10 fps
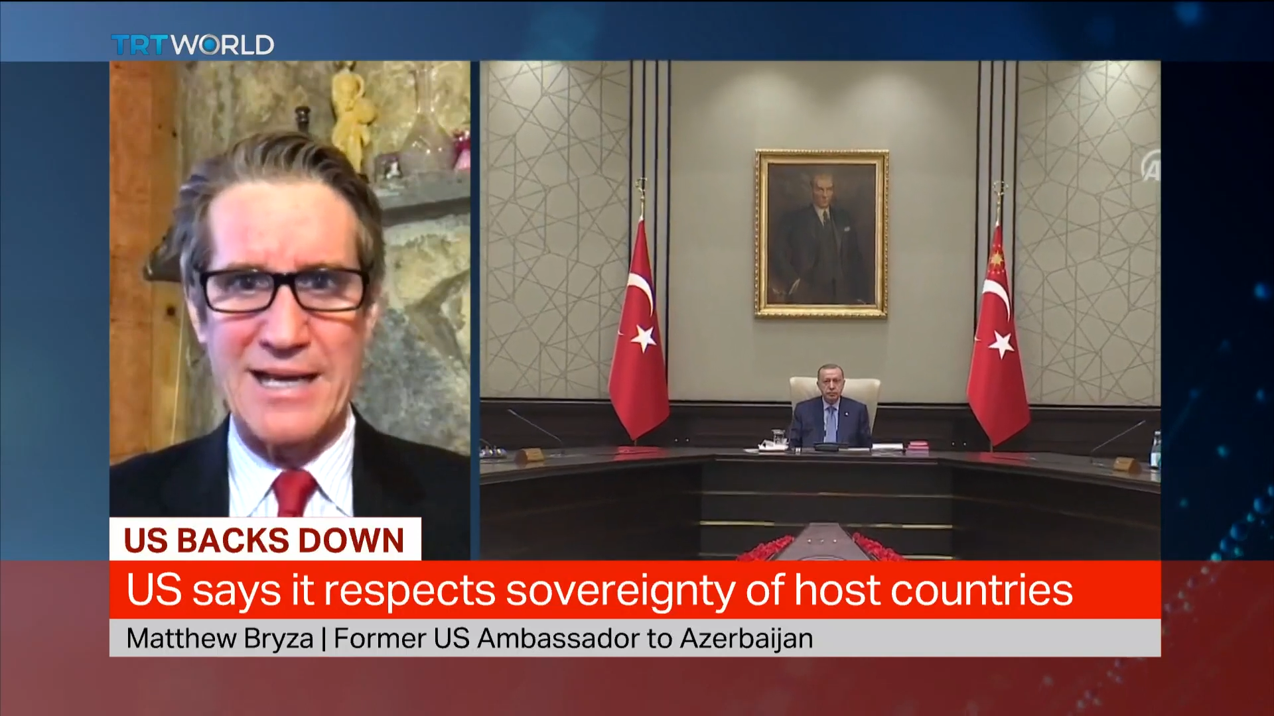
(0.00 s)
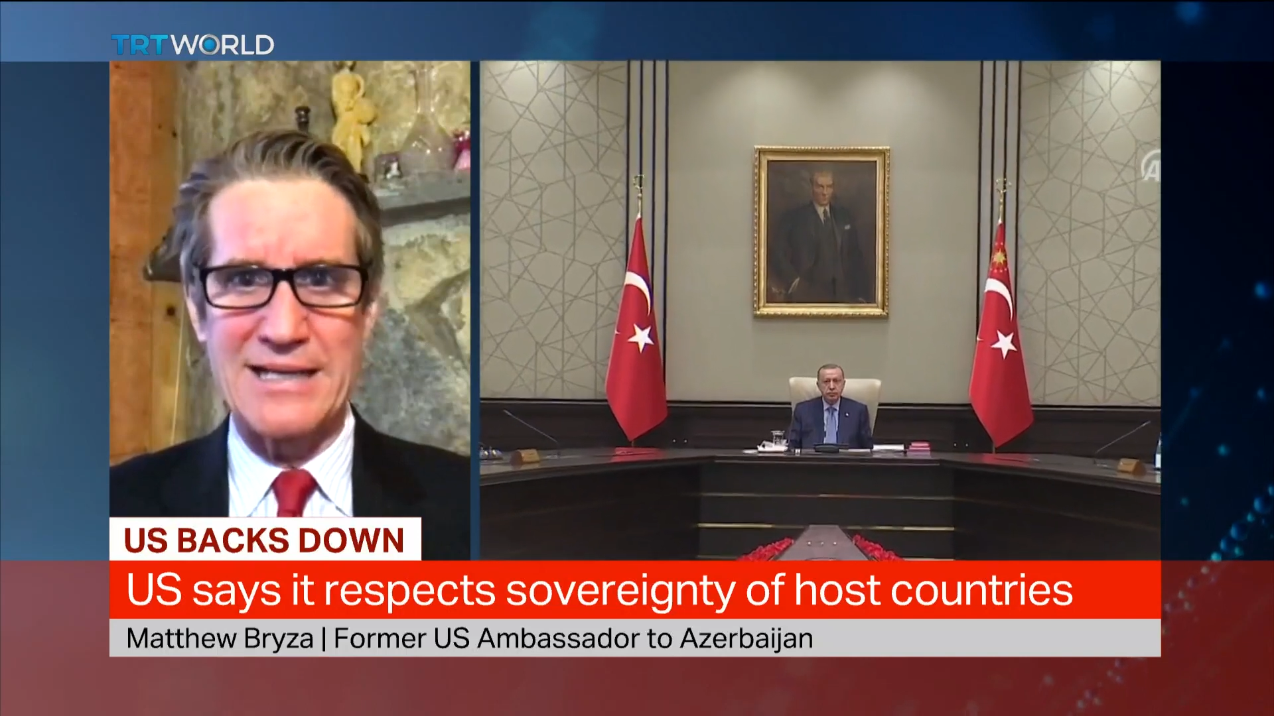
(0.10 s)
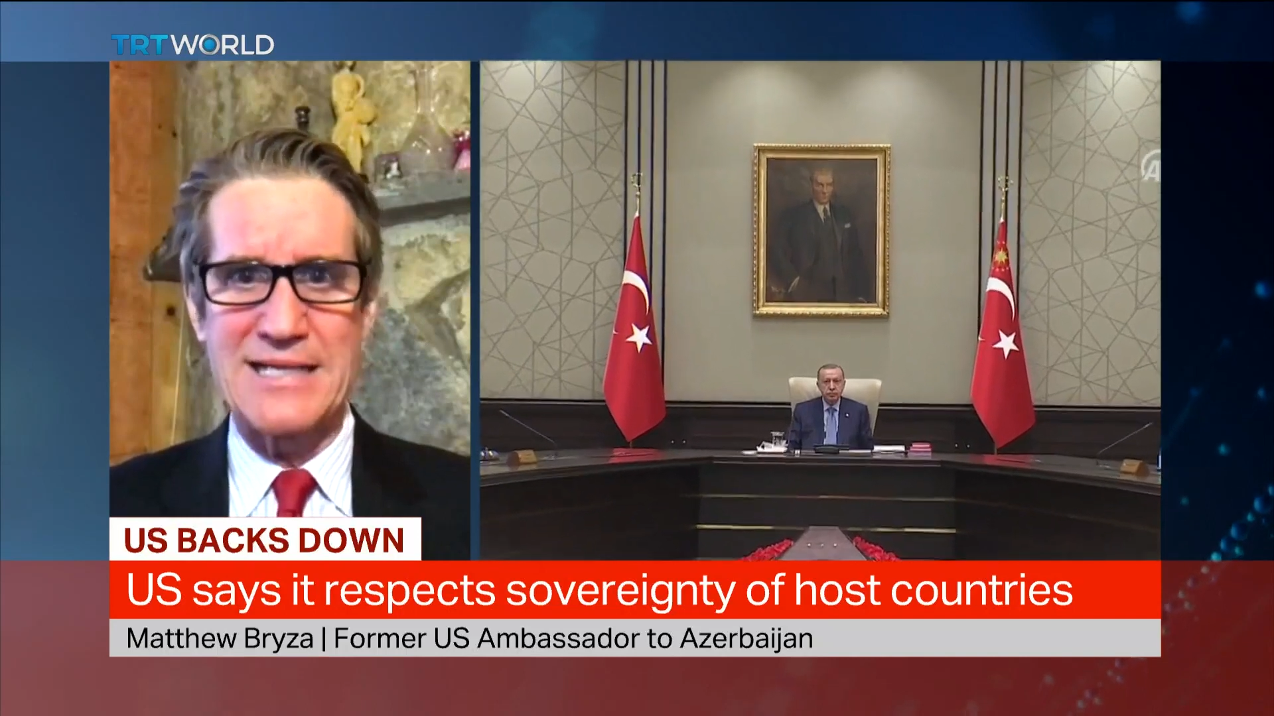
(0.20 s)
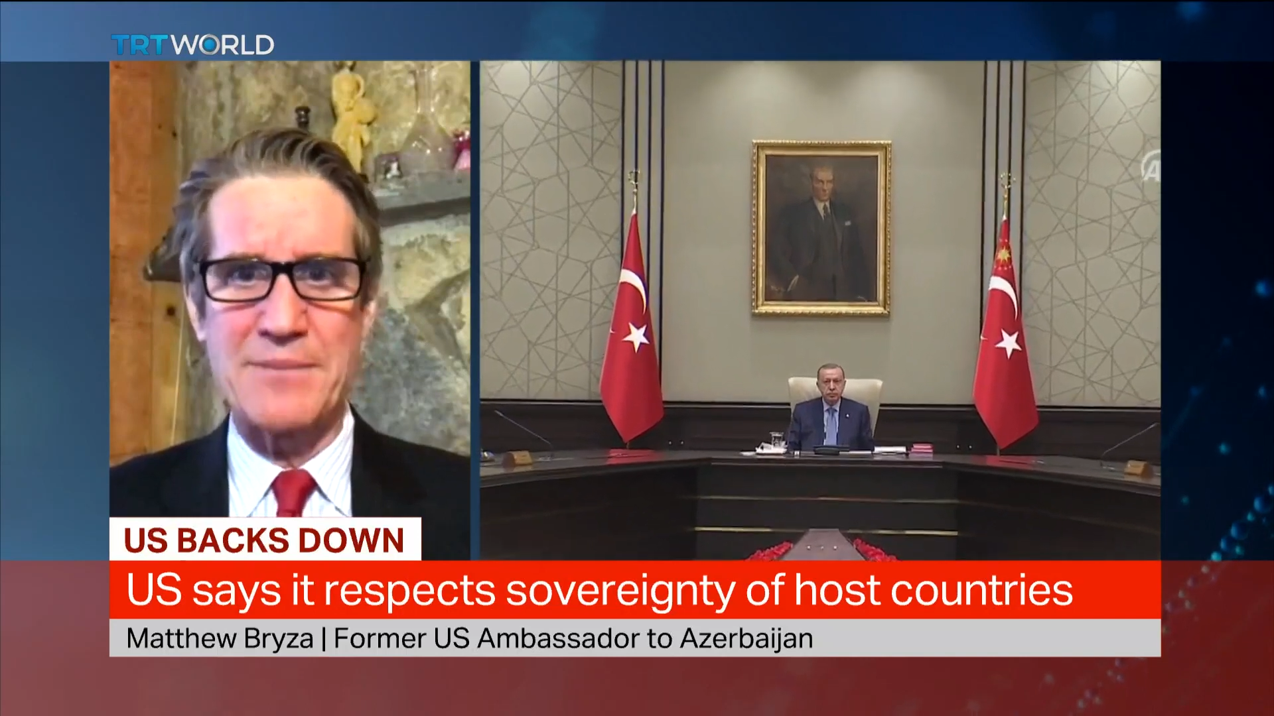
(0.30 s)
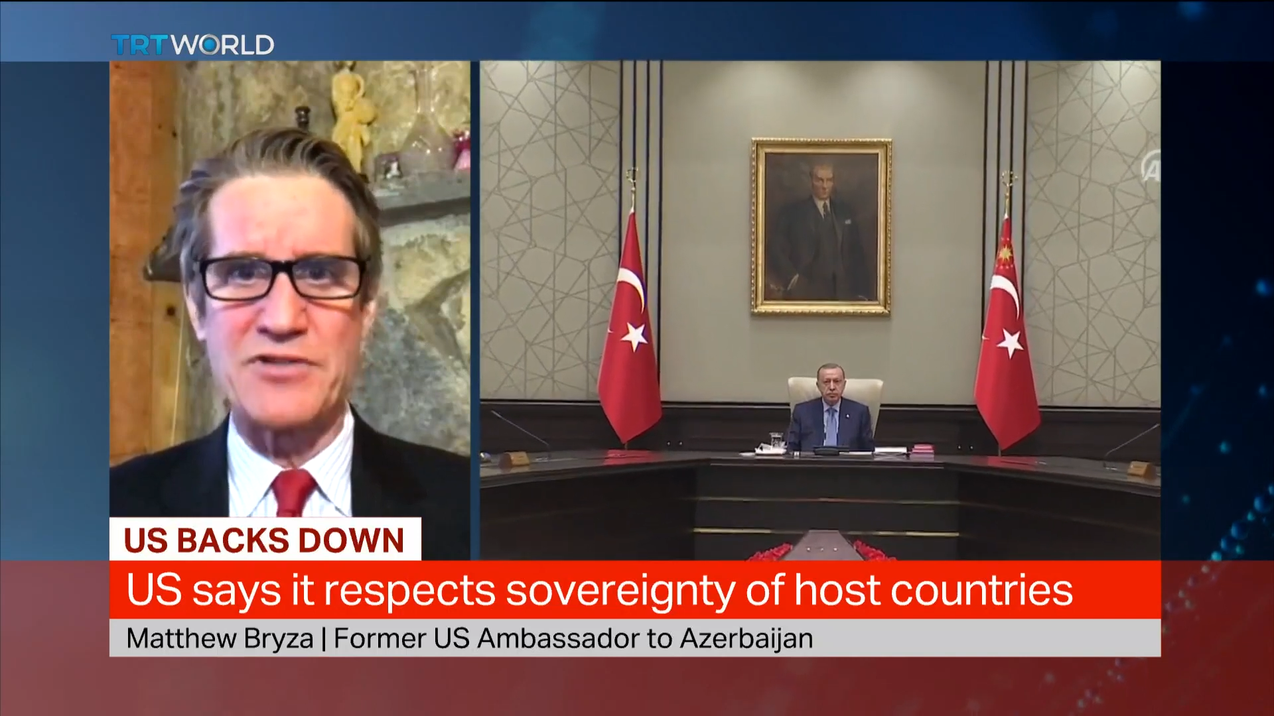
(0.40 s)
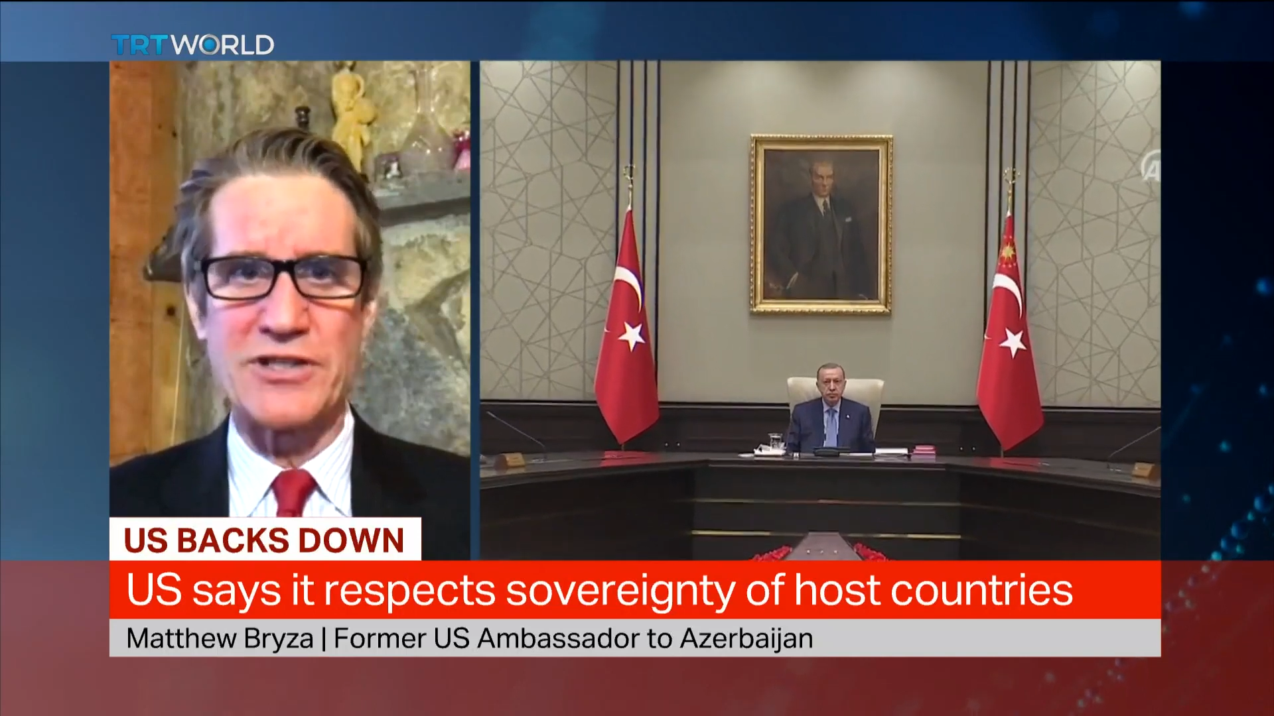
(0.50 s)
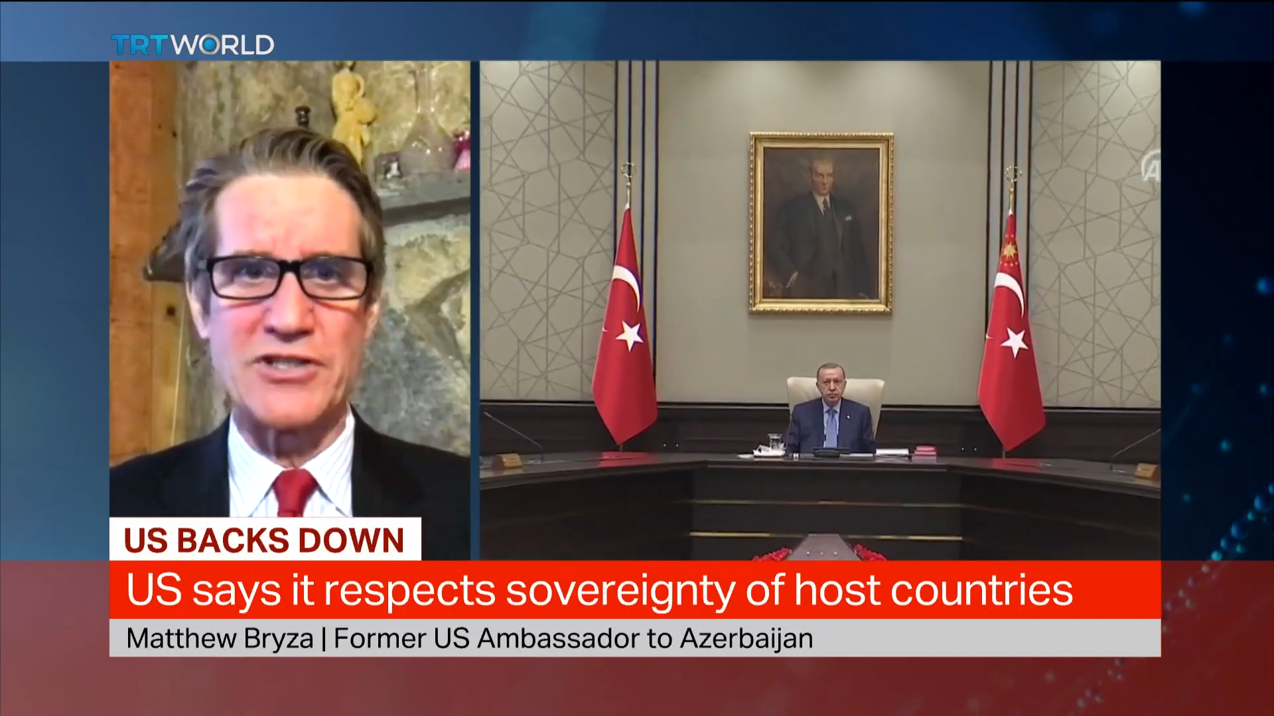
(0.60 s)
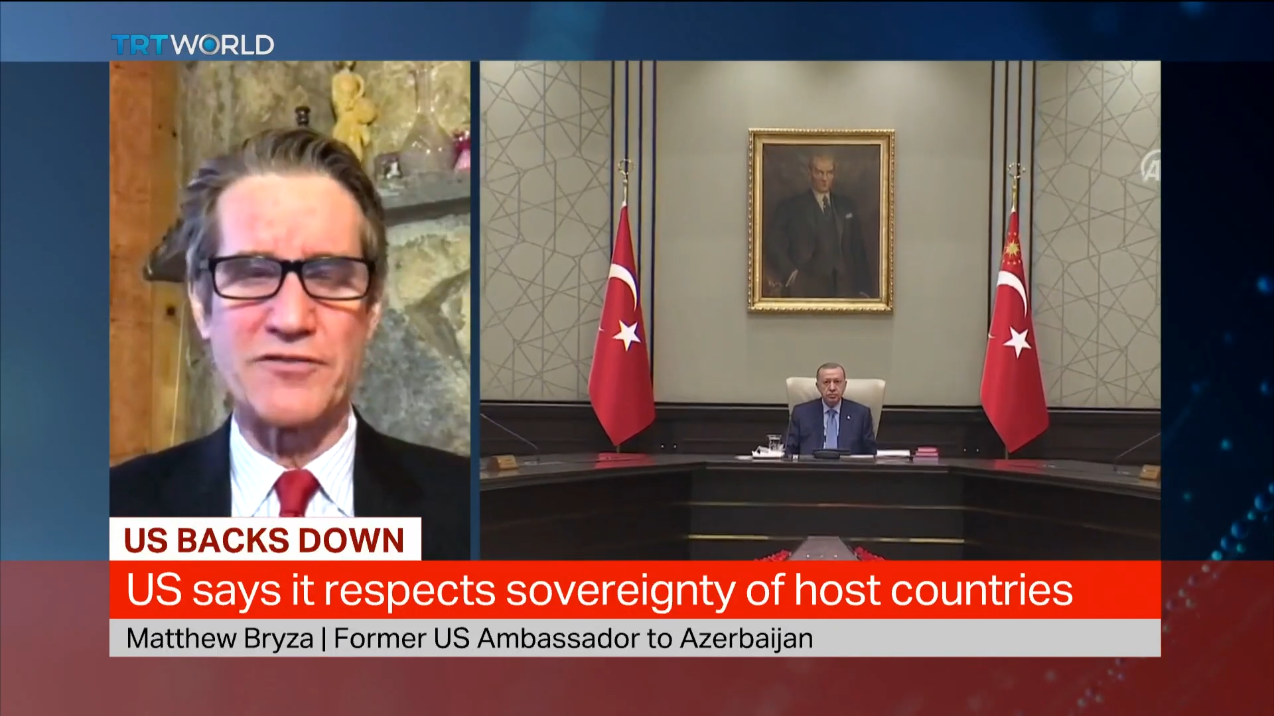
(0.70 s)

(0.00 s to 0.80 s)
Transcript: an attempt to